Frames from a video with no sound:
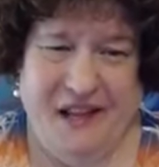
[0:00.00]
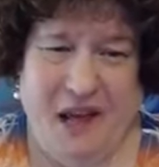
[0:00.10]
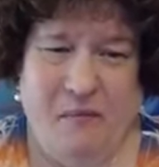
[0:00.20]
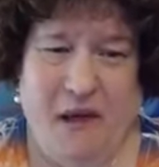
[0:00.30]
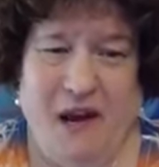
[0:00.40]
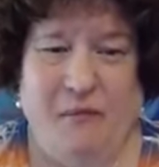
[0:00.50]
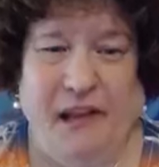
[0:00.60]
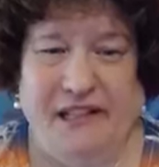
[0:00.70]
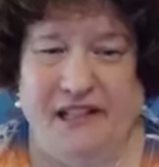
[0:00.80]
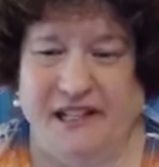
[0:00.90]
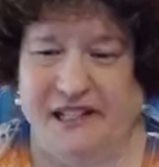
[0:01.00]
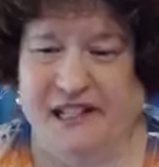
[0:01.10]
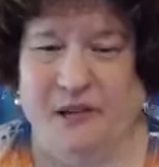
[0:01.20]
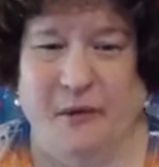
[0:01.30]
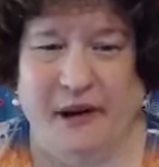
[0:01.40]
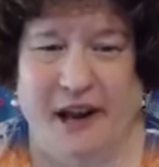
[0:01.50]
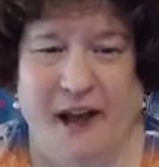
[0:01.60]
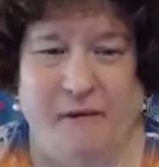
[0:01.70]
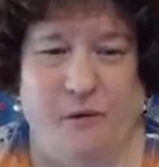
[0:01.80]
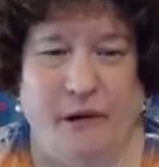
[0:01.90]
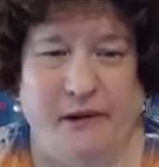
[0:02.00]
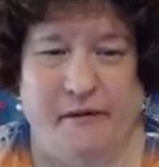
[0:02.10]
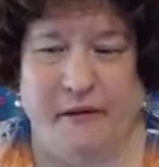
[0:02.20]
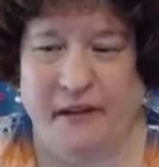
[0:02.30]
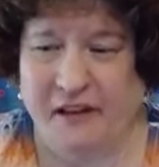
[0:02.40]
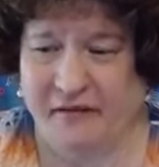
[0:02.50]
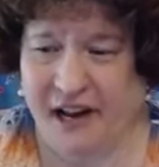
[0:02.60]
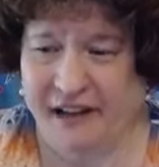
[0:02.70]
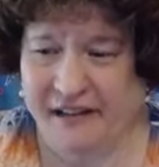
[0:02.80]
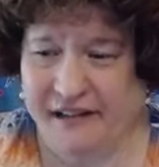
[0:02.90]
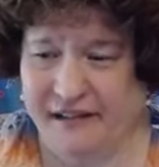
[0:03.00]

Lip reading: And many blessings, dear one. Have a wonderful evening.